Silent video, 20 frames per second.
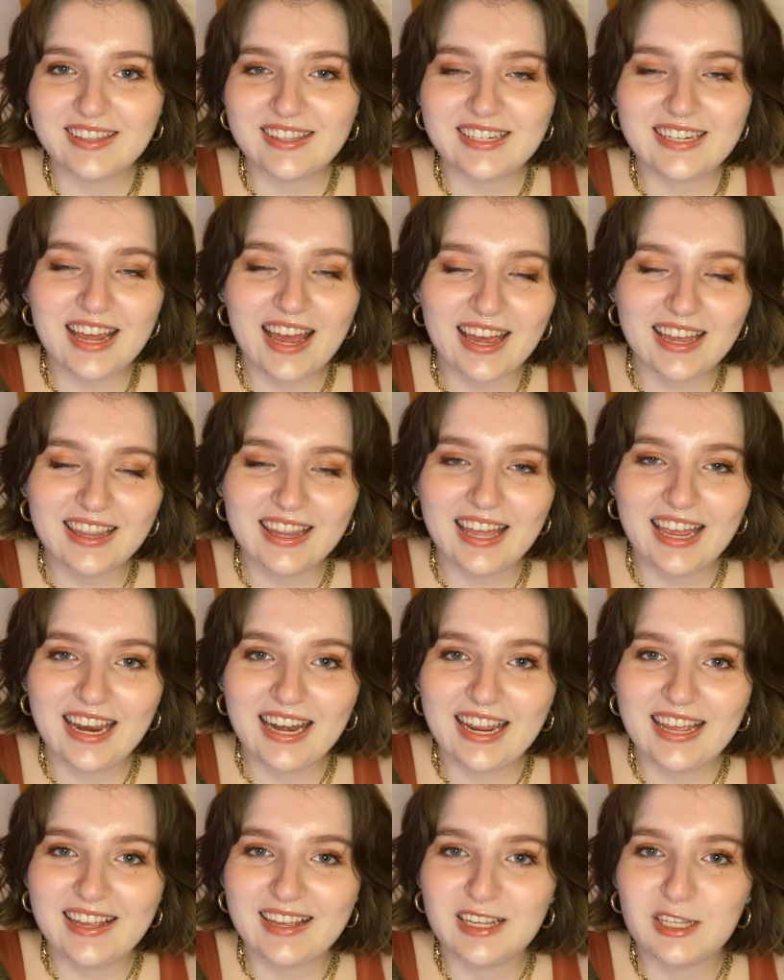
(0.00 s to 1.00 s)
The
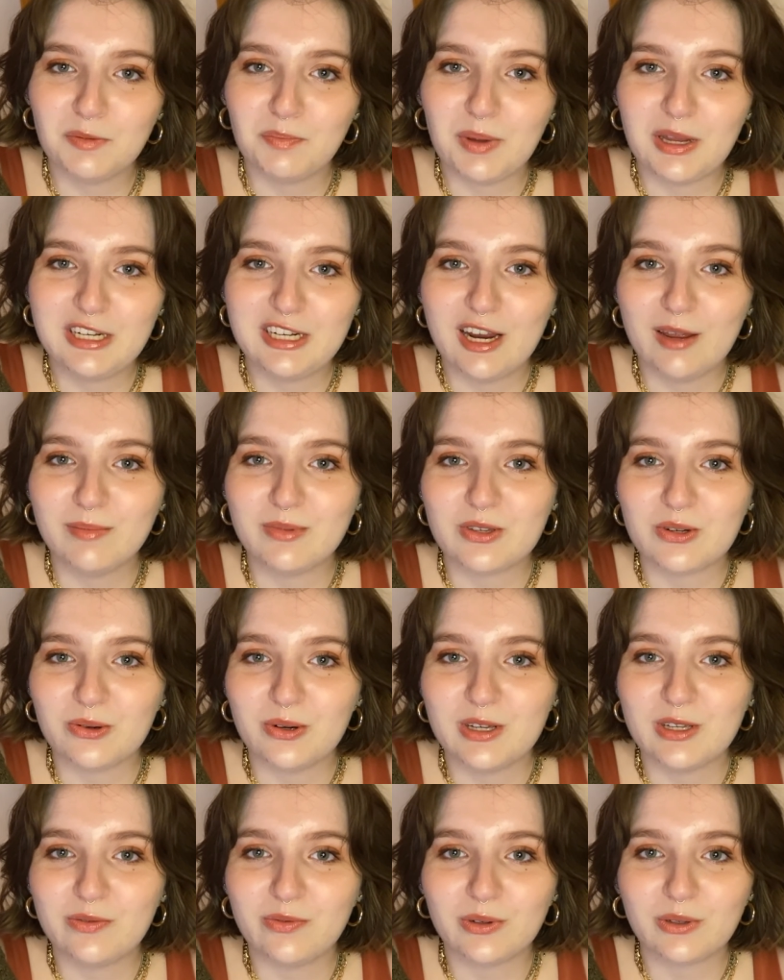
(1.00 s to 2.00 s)
tagline is bedtime
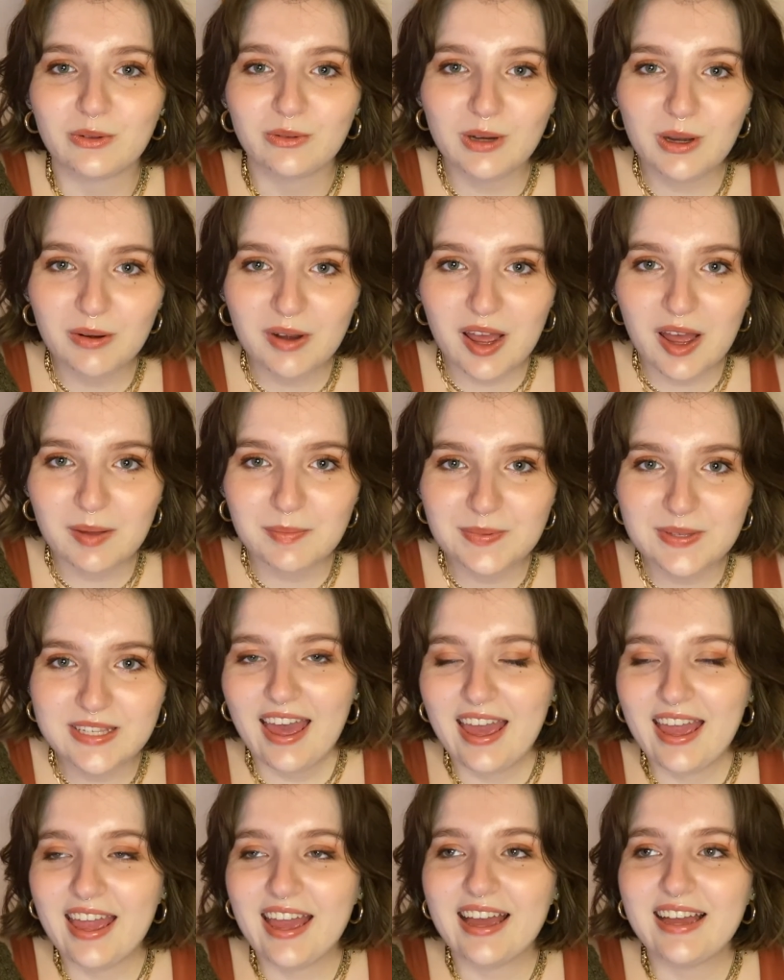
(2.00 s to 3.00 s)
stories for grown-ups,
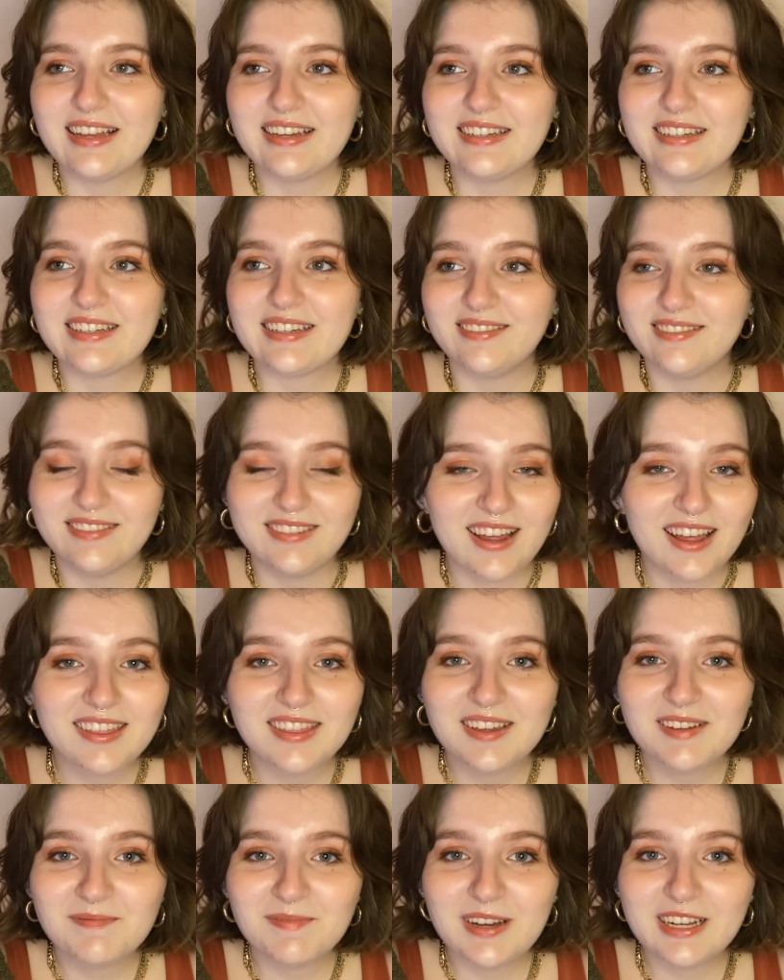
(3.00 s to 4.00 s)
and
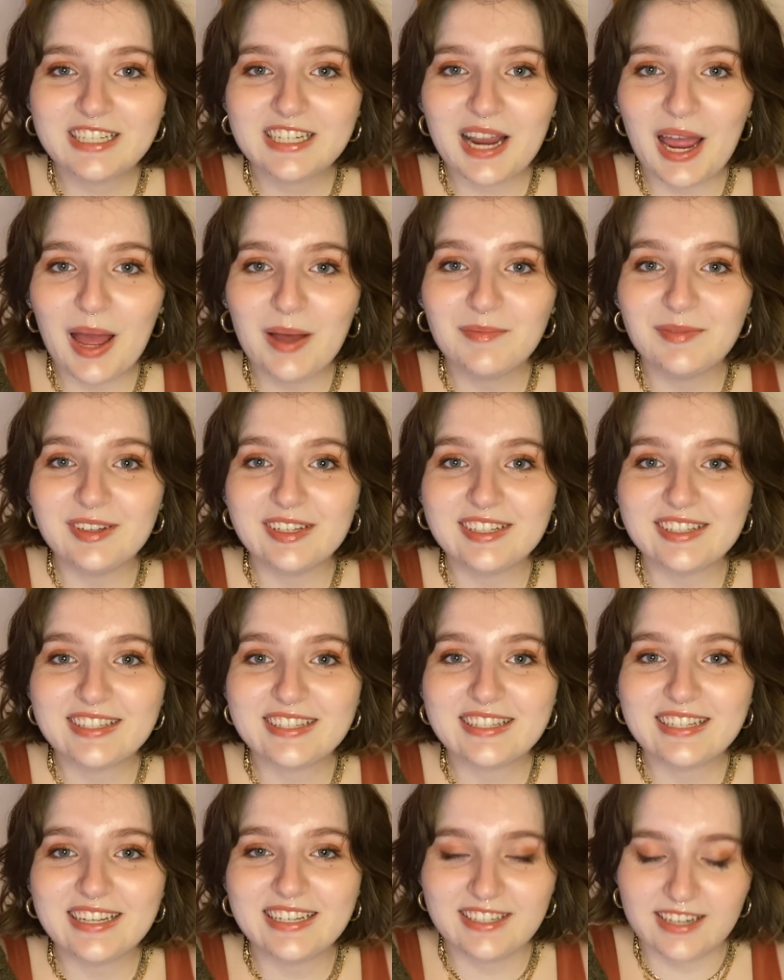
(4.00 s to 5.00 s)
nothing much
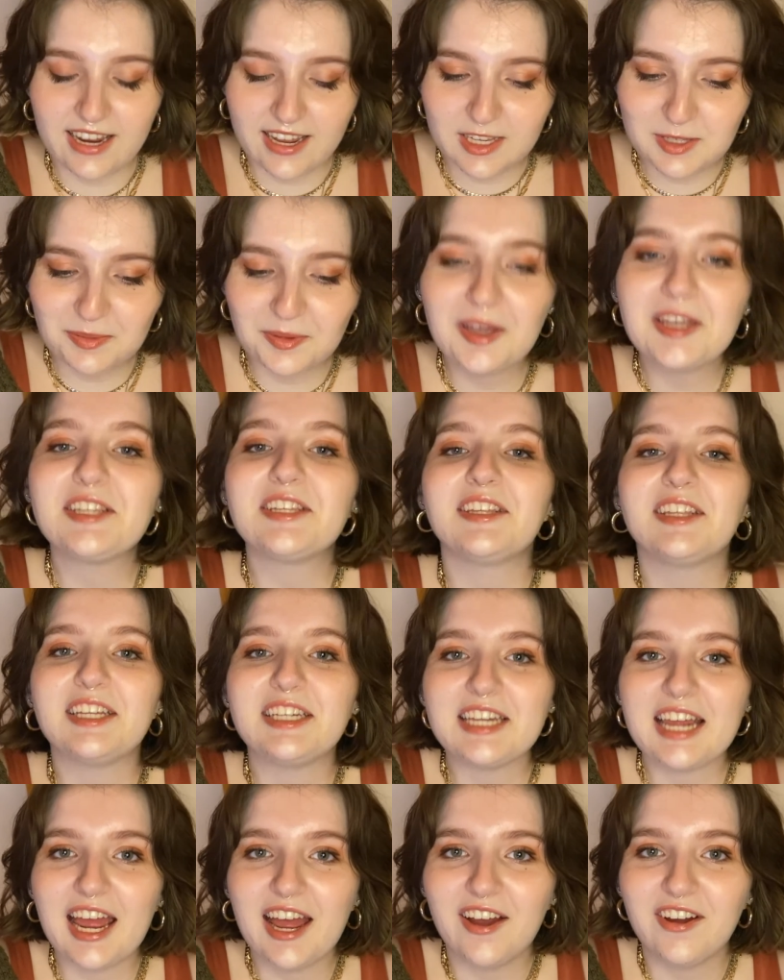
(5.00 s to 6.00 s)
happens. It takes place in the
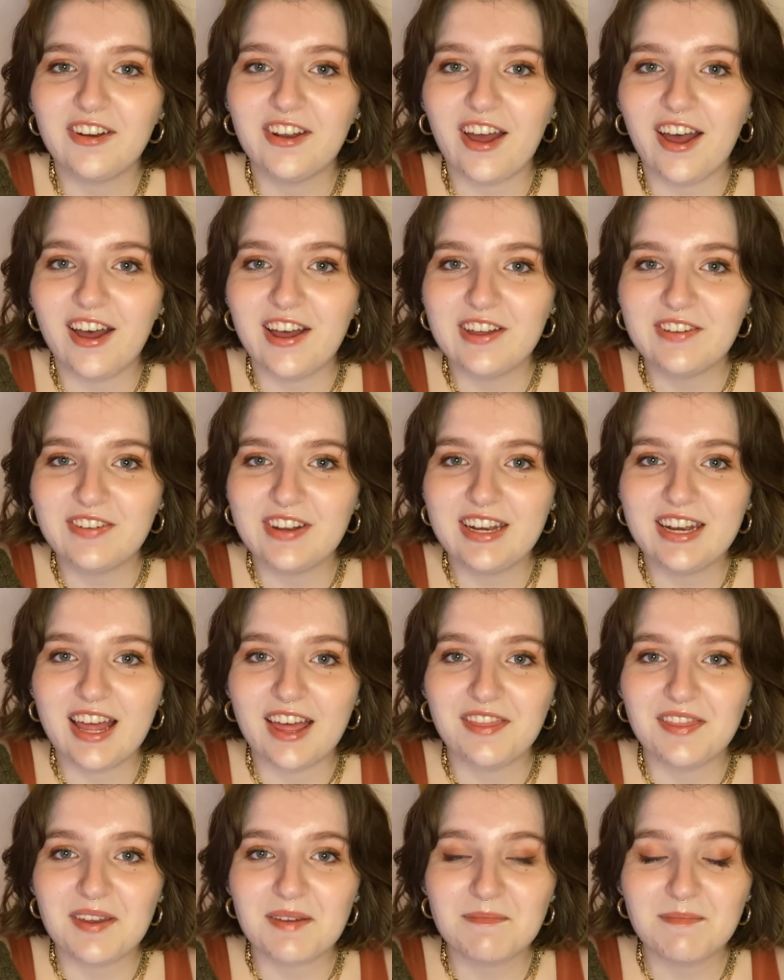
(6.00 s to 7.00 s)
town of
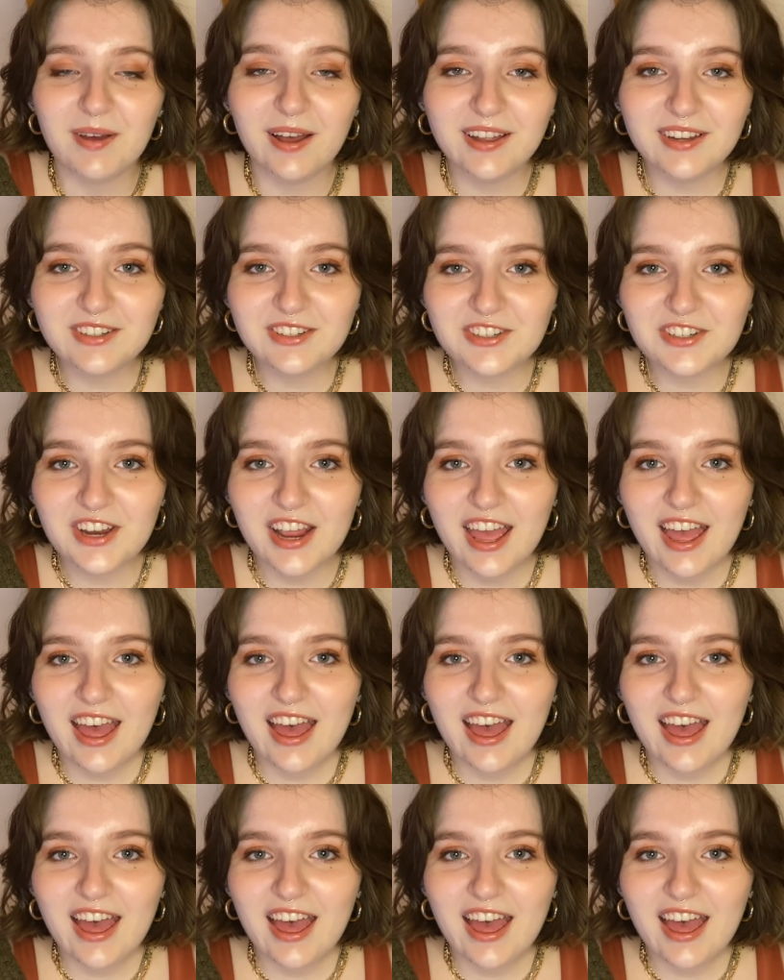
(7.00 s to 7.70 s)
Nothing Much.